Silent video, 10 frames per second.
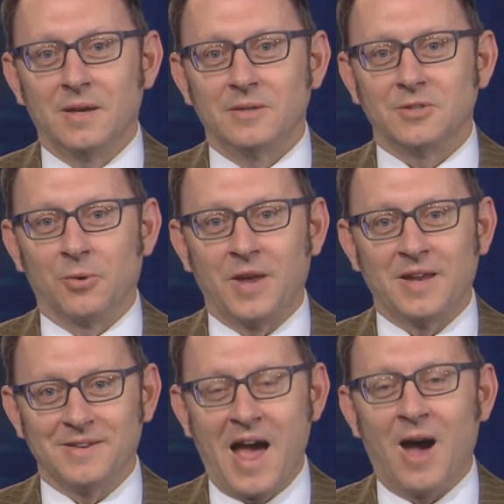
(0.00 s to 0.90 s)

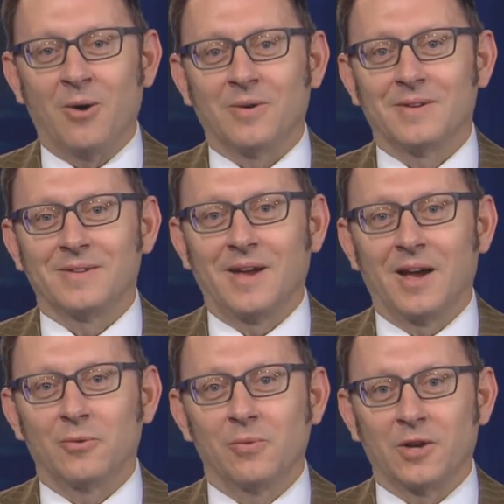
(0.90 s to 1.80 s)
Donate now
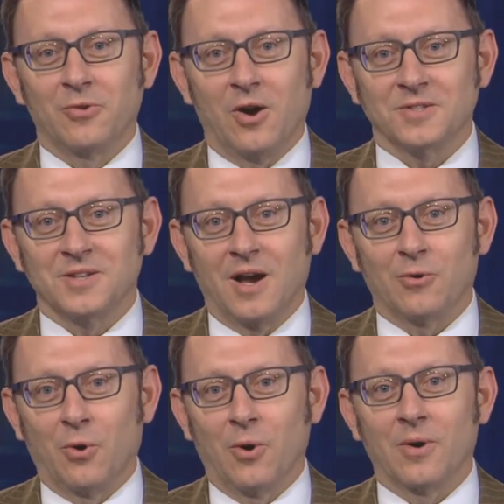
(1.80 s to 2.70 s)
at
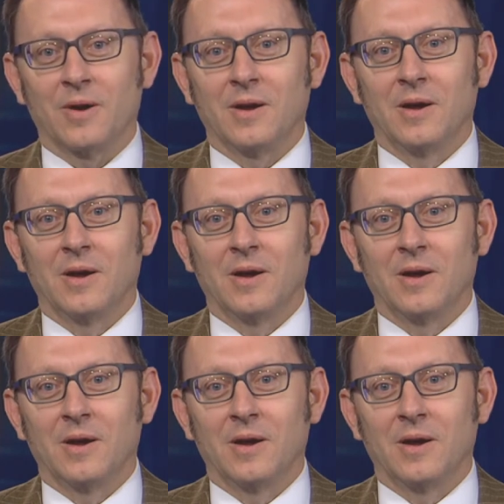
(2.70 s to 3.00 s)
redcross.org